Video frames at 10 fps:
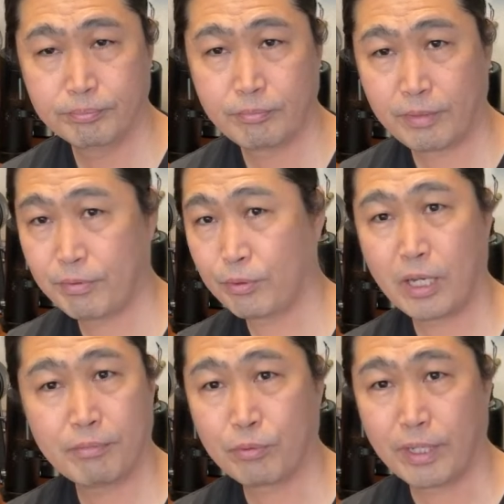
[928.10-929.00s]
if you don't
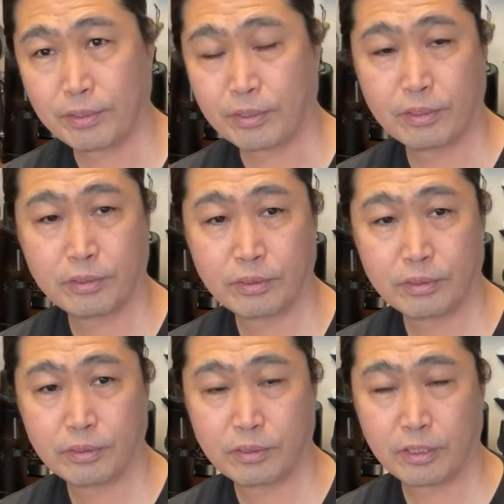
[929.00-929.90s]
have grinder,
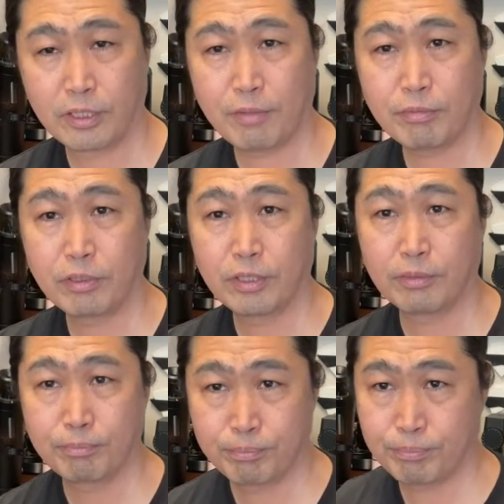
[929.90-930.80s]

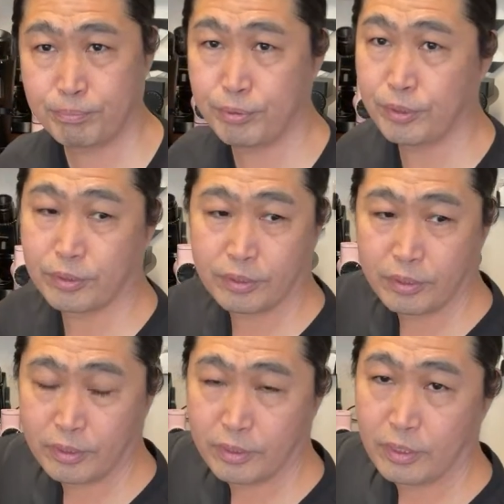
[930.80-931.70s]
definitely put
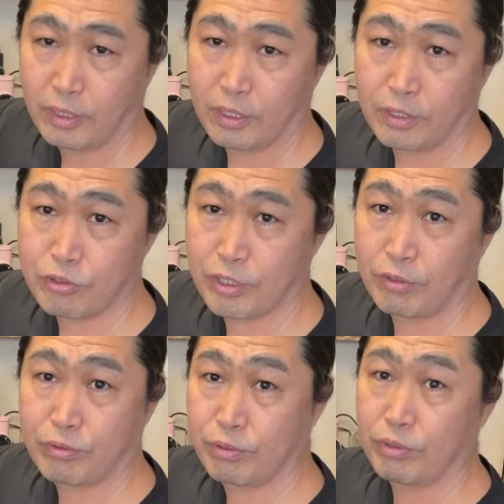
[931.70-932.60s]
uh,
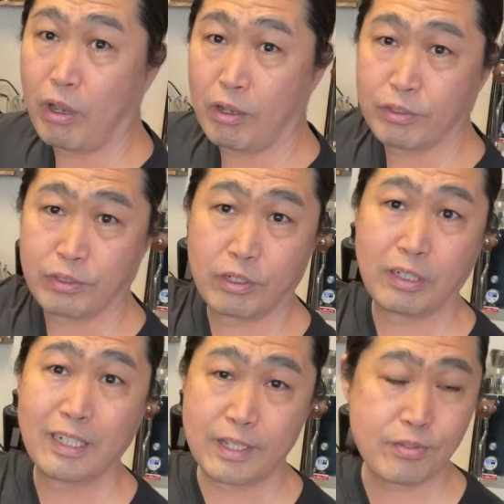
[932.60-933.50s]
Gen 2 on your
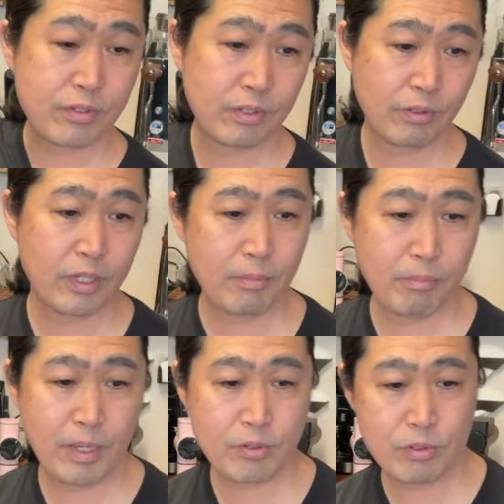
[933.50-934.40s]
list. Okay,
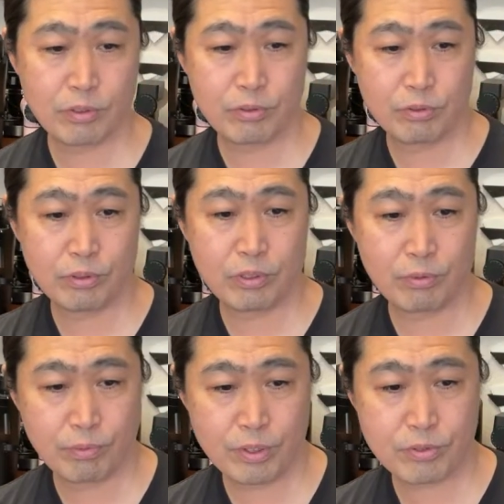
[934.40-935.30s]
make sure to do your
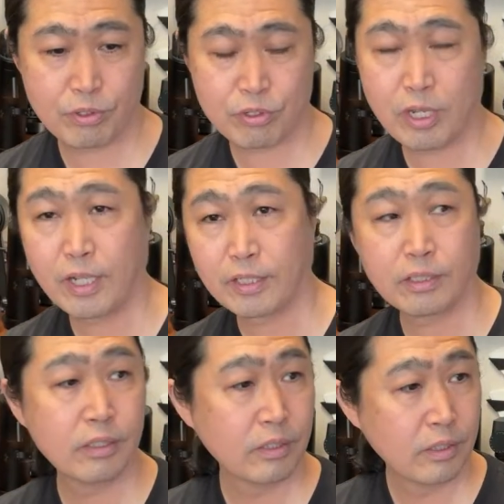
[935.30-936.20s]
research on it.
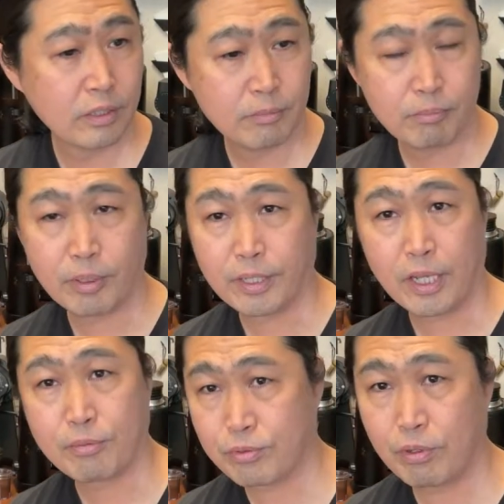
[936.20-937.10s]
But yeah,
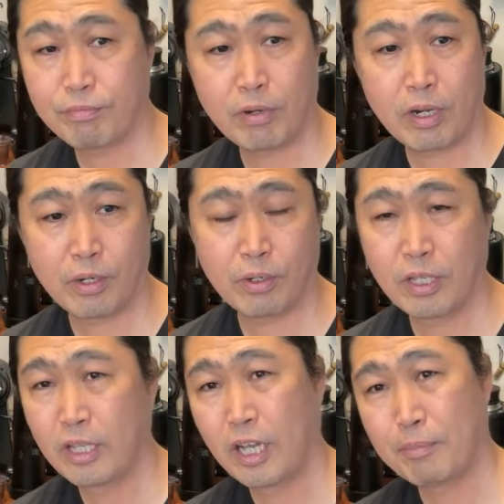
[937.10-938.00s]
so far,
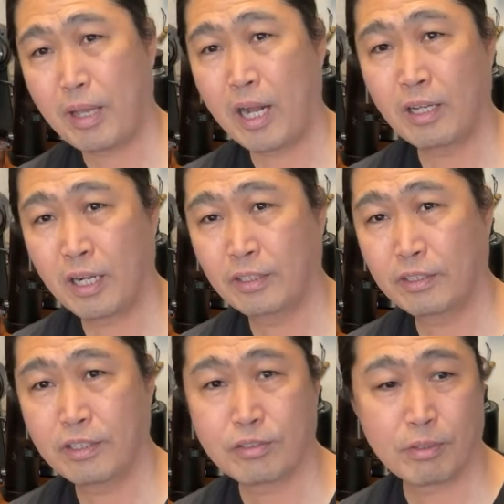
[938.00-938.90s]
I mean,
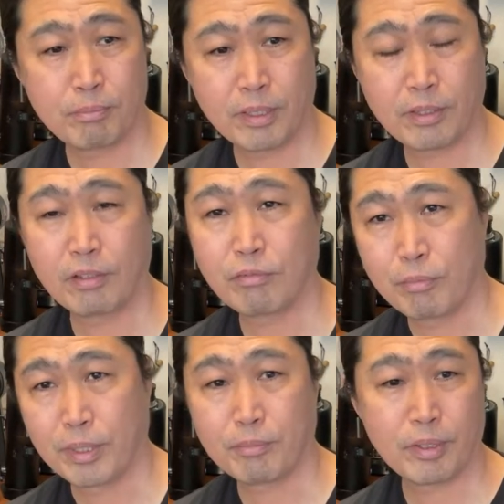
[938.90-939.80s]
RDT is a big thing for
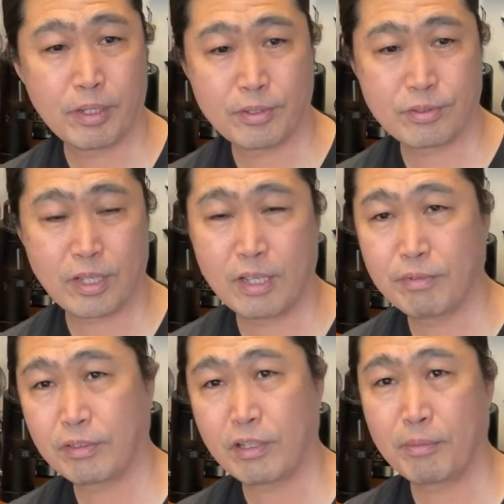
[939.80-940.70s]
me because
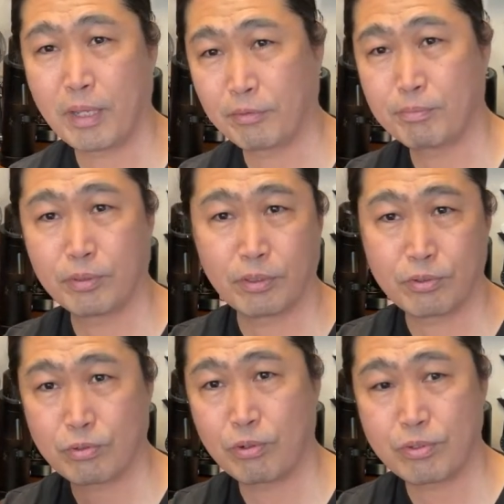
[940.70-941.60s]
every time I have to put the
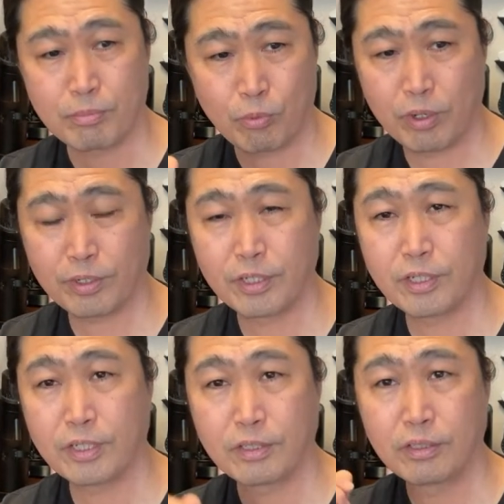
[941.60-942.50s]
score some water in
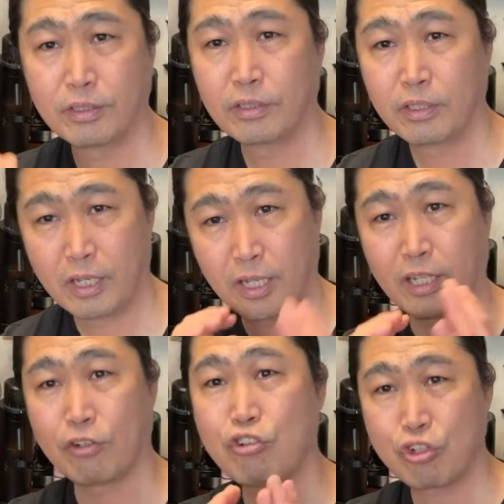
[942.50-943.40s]
it, I
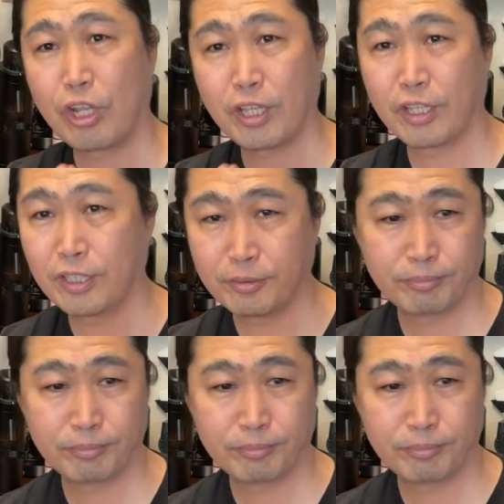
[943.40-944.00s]
gotta shake it,